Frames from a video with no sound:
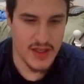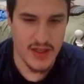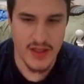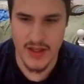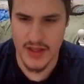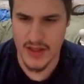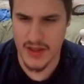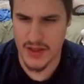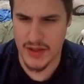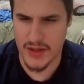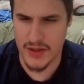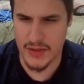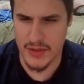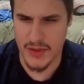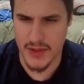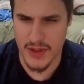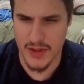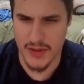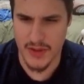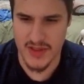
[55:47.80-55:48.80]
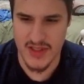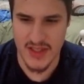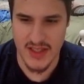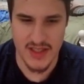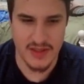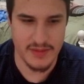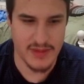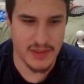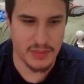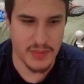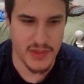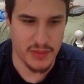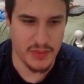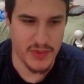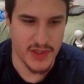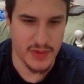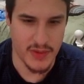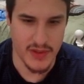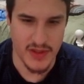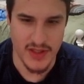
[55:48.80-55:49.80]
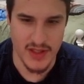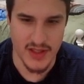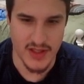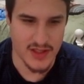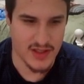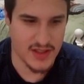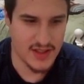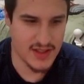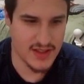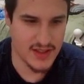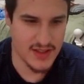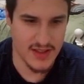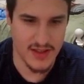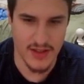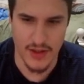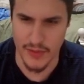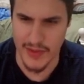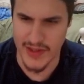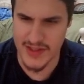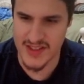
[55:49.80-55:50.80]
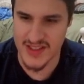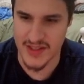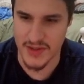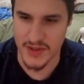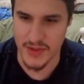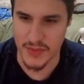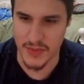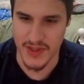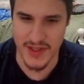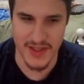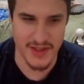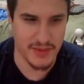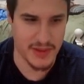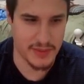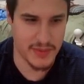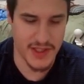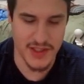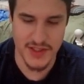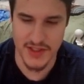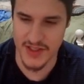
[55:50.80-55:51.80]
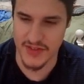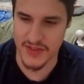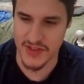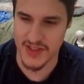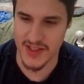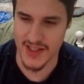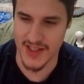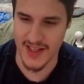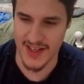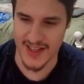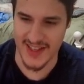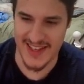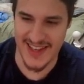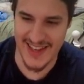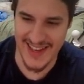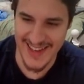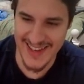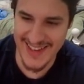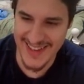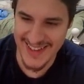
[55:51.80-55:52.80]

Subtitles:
Oh no, it's eating my PP with that. Oh, that sounded weird. Maybe I should never say that again.